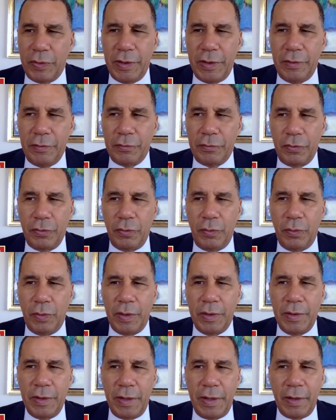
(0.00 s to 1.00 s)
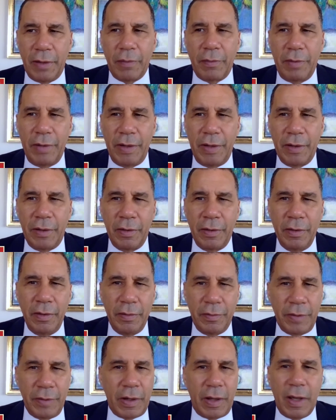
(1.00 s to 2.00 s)
into an area
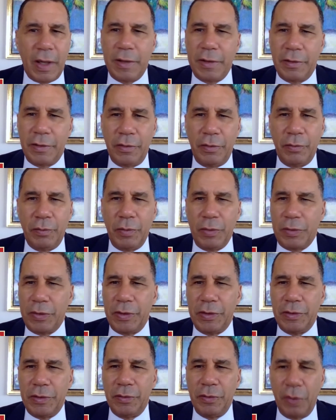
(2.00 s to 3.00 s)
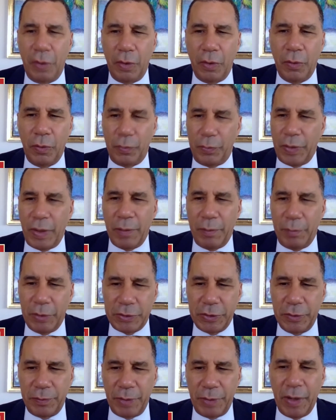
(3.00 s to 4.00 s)
that I didn't really know that
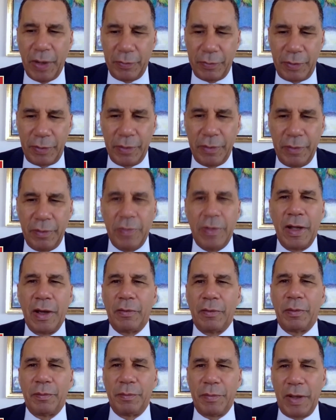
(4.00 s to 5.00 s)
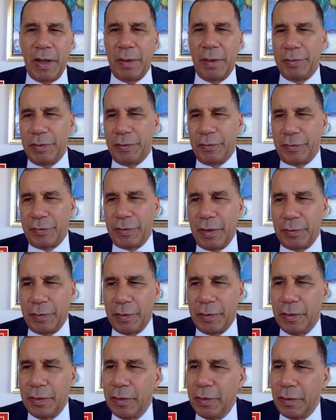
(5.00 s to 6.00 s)
much about. And now I'm happy to say
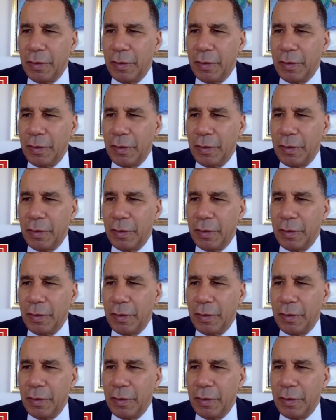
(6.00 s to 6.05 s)
that